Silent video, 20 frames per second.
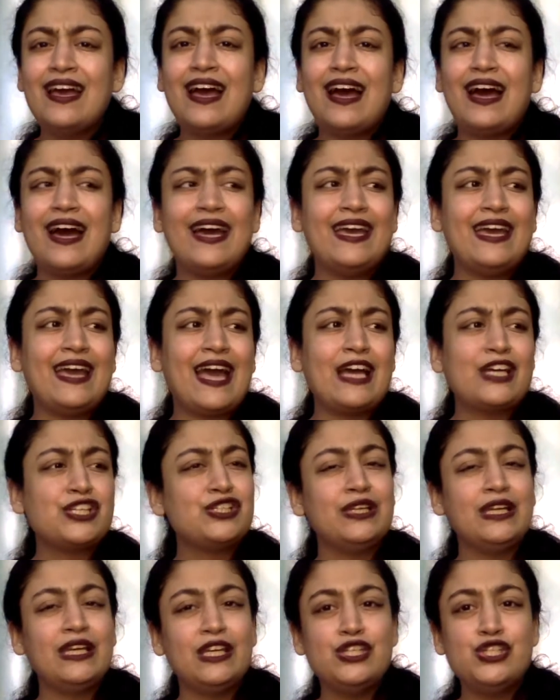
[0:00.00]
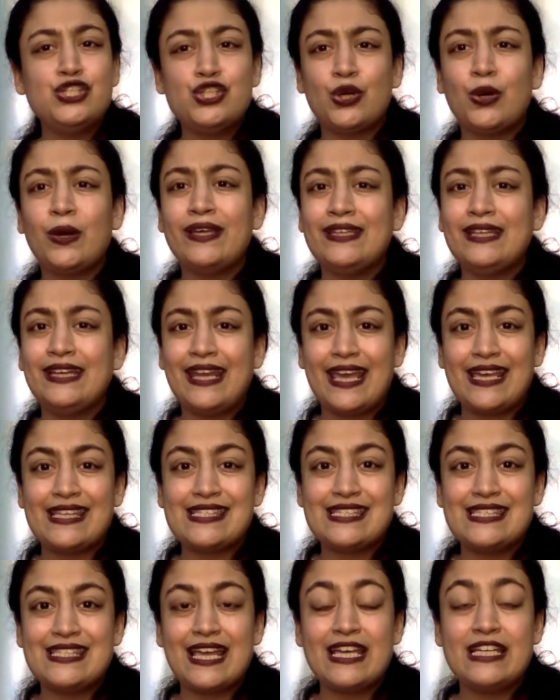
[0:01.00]
I actually enjoy that
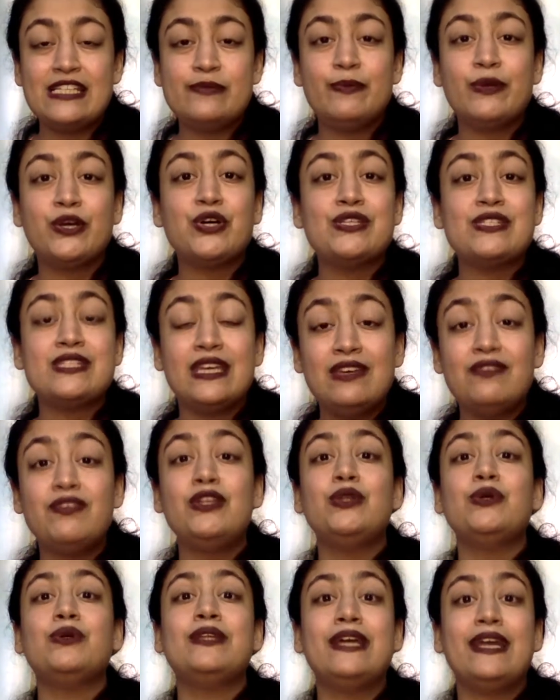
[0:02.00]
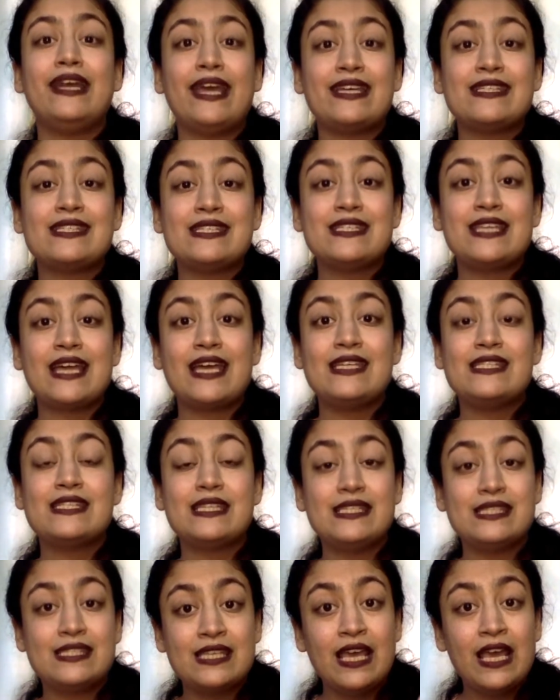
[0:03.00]
exercise, because even though that exercise
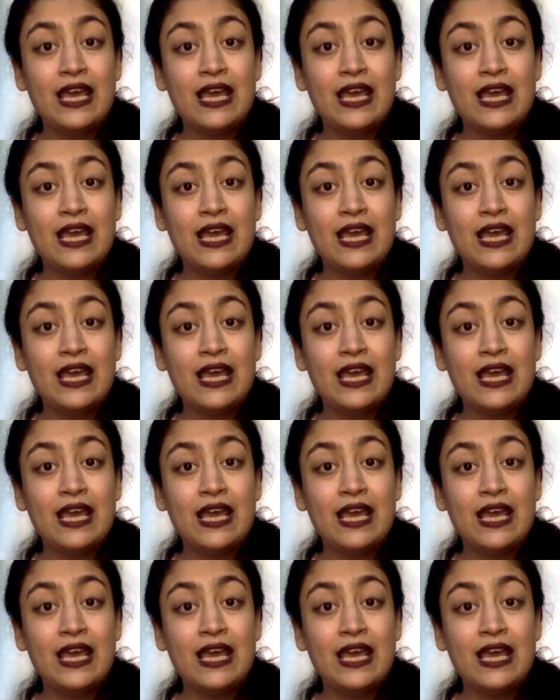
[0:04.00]
is